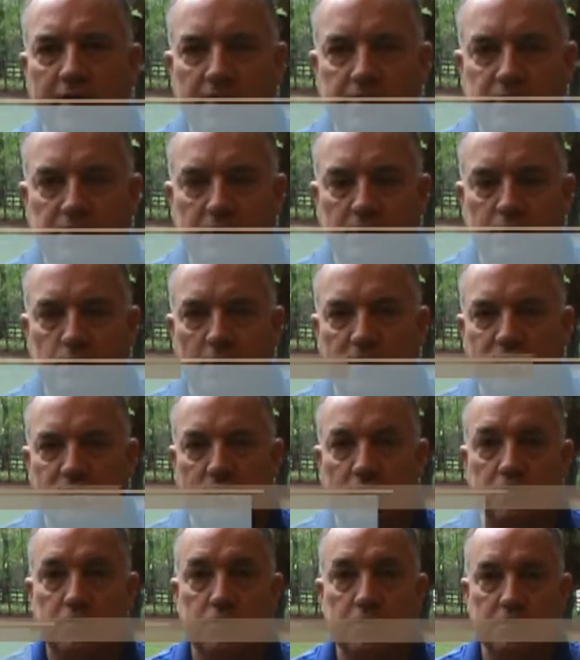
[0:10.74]
engine
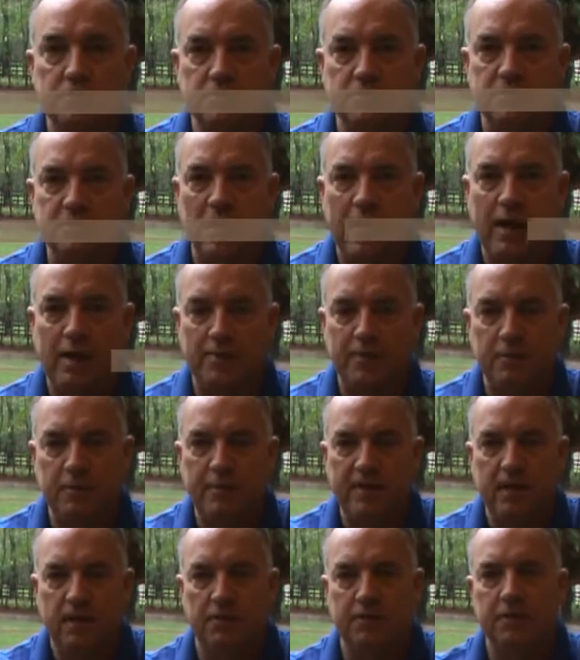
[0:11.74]
referred to as a timing
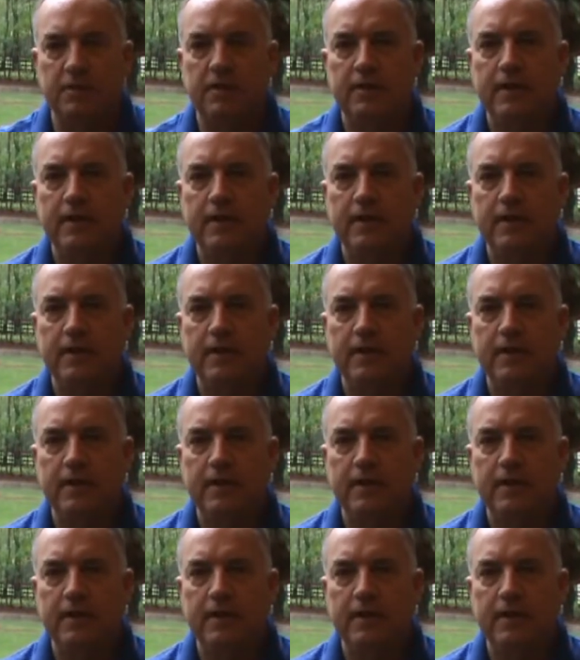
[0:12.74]
belt.